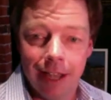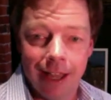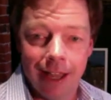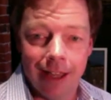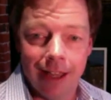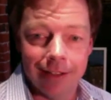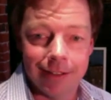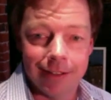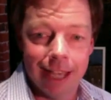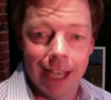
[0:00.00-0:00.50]

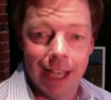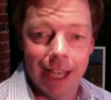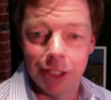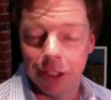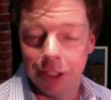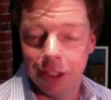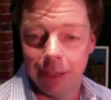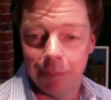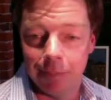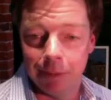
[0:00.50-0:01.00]
and
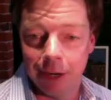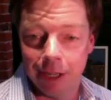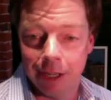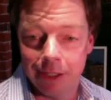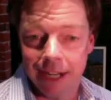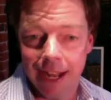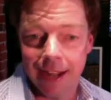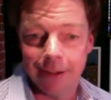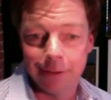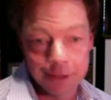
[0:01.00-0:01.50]
occasionally it
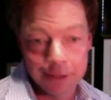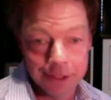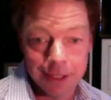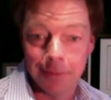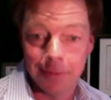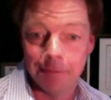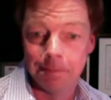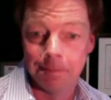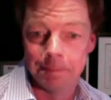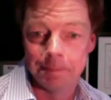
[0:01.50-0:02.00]
breaks down.
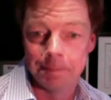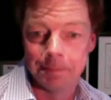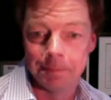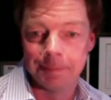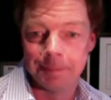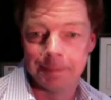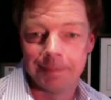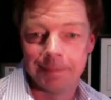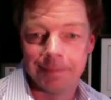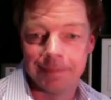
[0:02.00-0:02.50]
So,
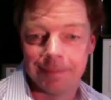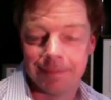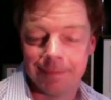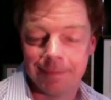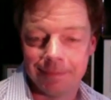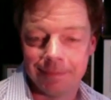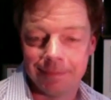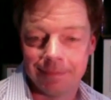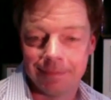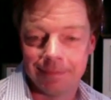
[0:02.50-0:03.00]

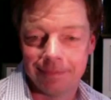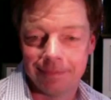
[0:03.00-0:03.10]
do you